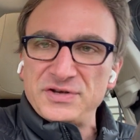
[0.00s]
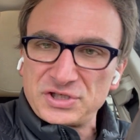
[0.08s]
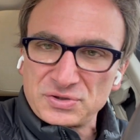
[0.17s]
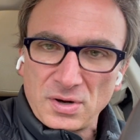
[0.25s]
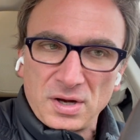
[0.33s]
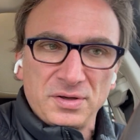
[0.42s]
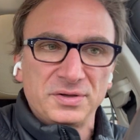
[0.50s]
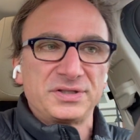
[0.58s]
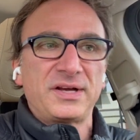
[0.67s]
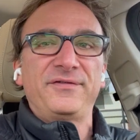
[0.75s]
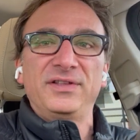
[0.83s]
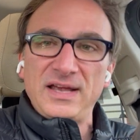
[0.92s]
the struggles
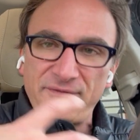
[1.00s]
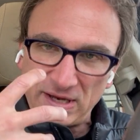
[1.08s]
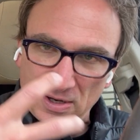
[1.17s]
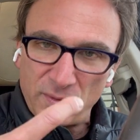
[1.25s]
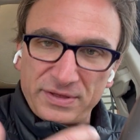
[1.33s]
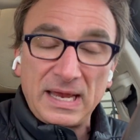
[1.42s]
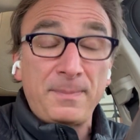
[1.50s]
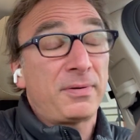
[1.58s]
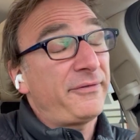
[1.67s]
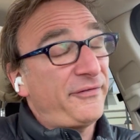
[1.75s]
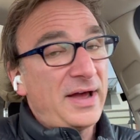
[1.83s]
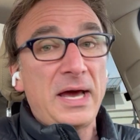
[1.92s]
of living with a
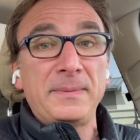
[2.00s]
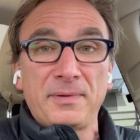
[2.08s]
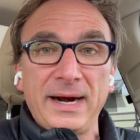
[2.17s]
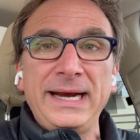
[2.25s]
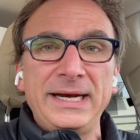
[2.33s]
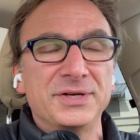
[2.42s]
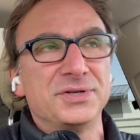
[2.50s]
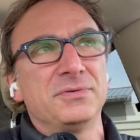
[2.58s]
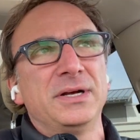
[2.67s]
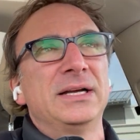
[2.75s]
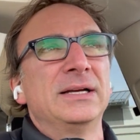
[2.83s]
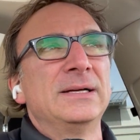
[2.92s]
profound brain injury,